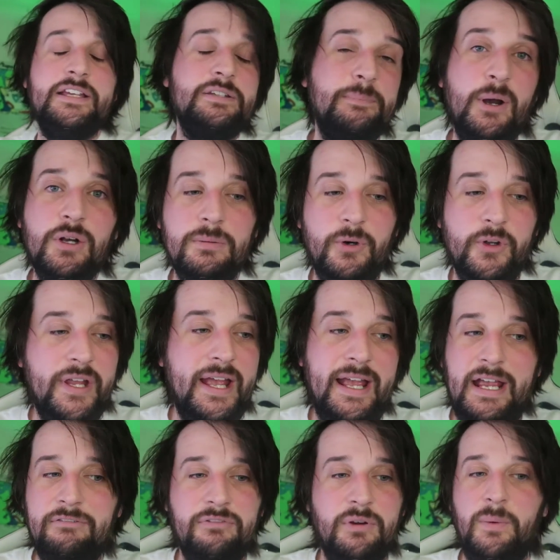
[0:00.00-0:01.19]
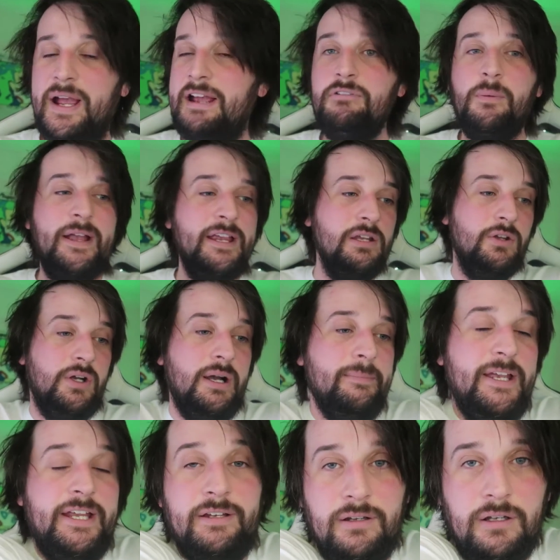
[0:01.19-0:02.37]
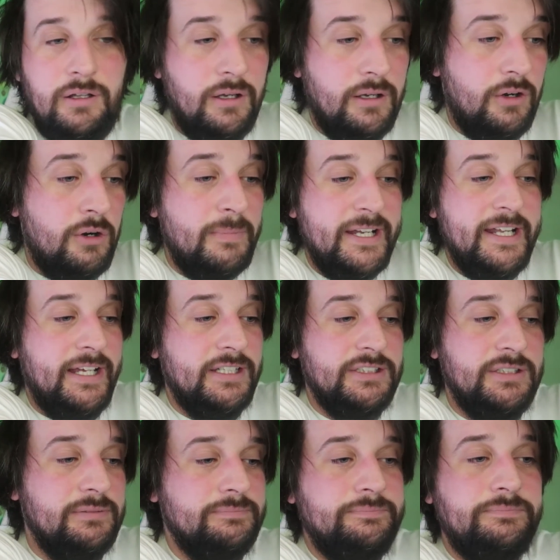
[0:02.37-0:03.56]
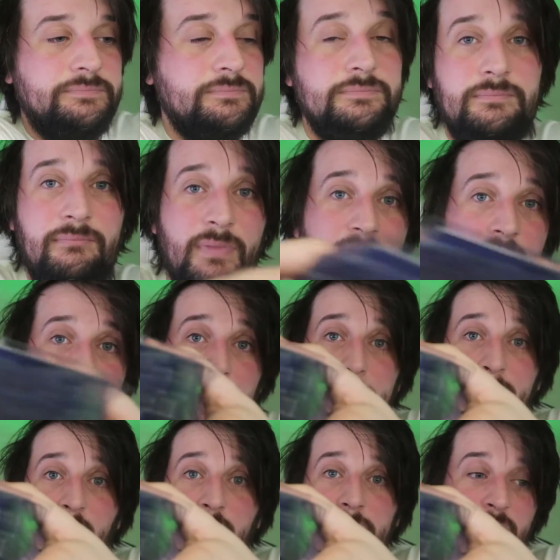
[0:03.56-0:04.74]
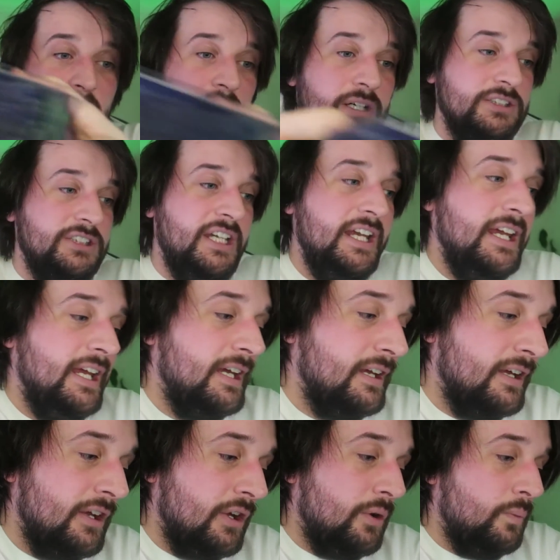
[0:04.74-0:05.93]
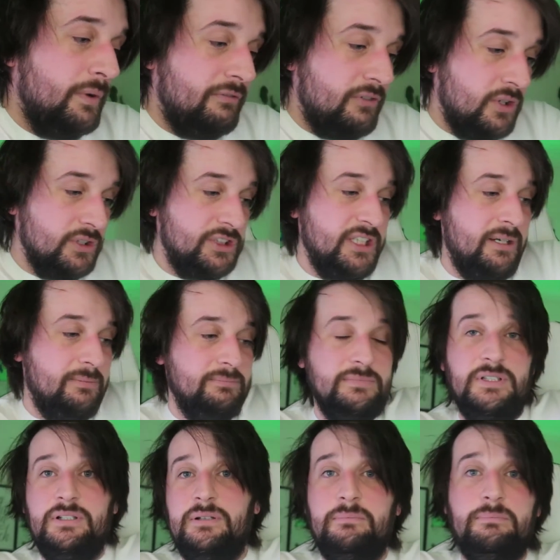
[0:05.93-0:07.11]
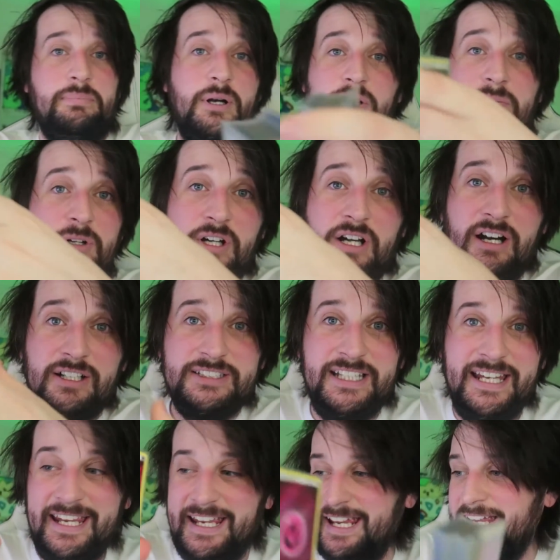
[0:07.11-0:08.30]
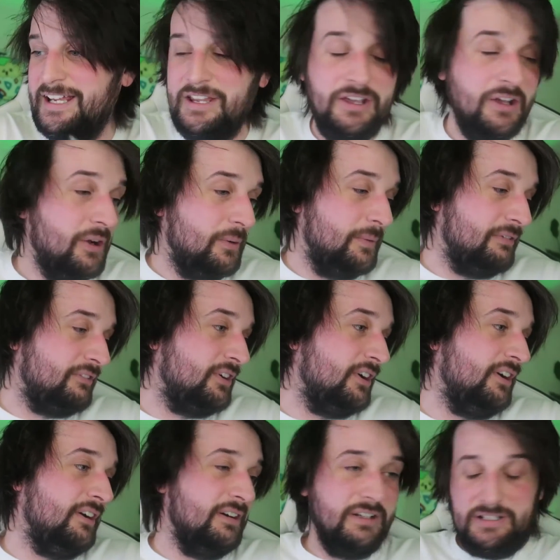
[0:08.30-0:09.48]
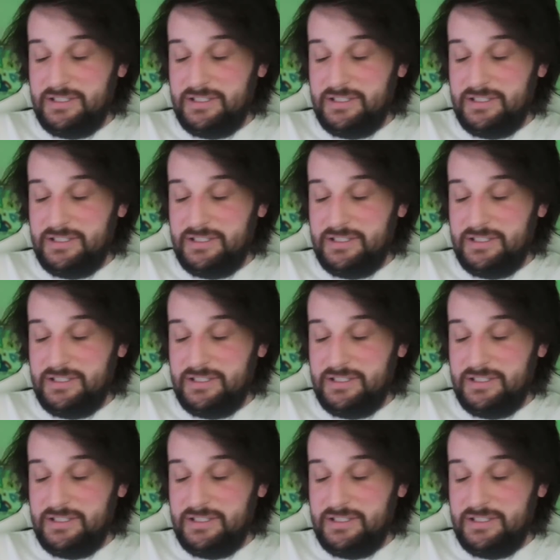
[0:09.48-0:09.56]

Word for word: There's Pokemon everywhere, everywhere you look. I mean, look, on my desk. Pokemon cards here, we've got some Pokemon cards here, we've got